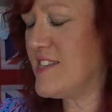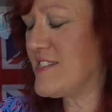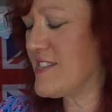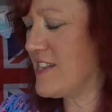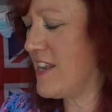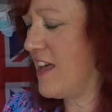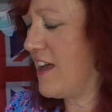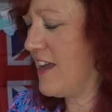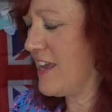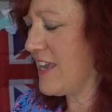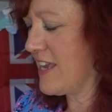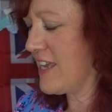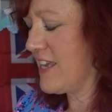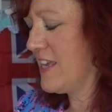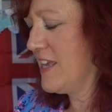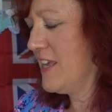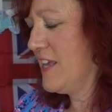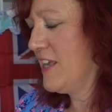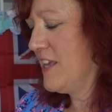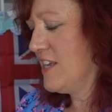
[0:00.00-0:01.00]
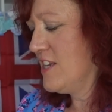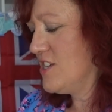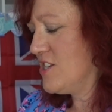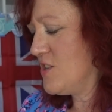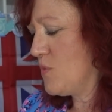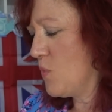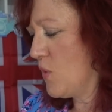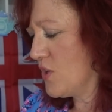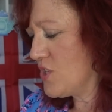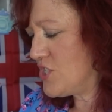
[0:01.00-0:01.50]
is like
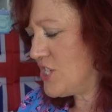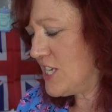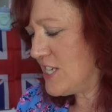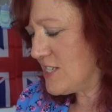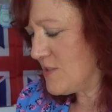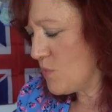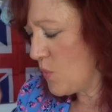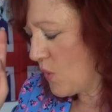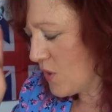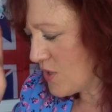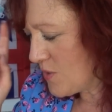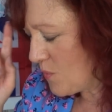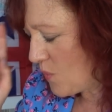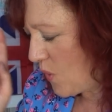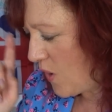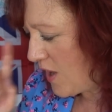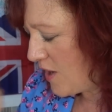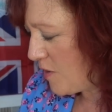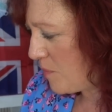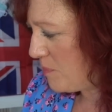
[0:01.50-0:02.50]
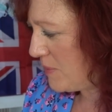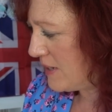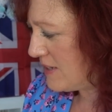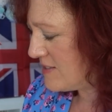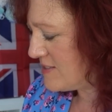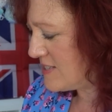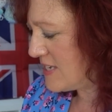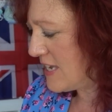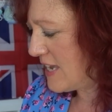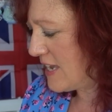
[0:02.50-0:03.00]
what her
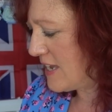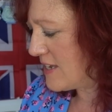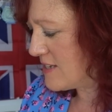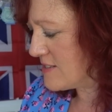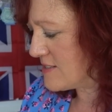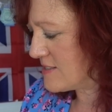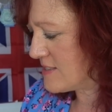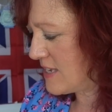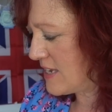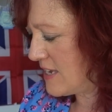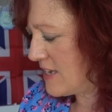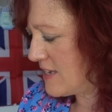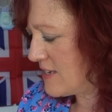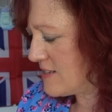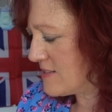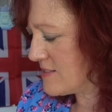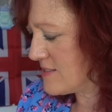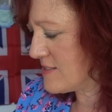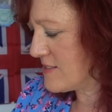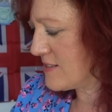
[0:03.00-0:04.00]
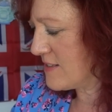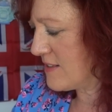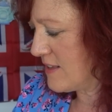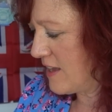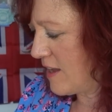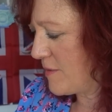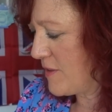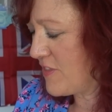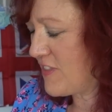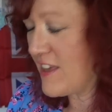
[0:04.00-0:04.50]
ability is
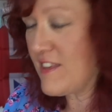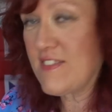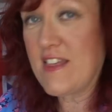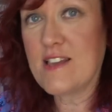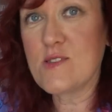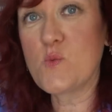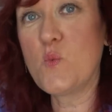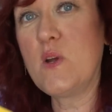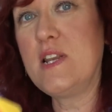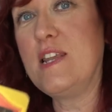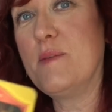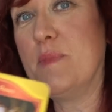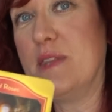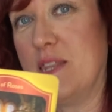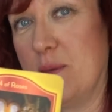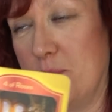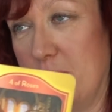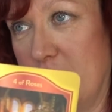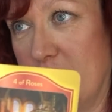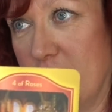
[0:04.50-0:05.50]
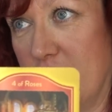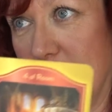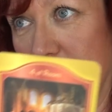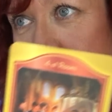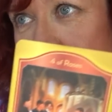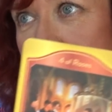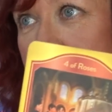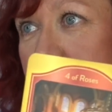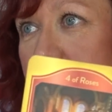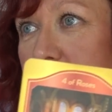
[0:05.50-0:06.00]
I think that's William in the mirror.
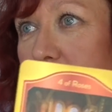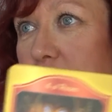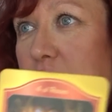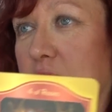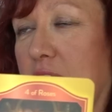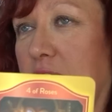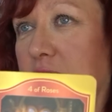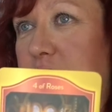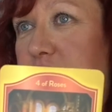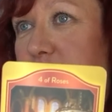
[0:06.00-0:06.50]
Okay,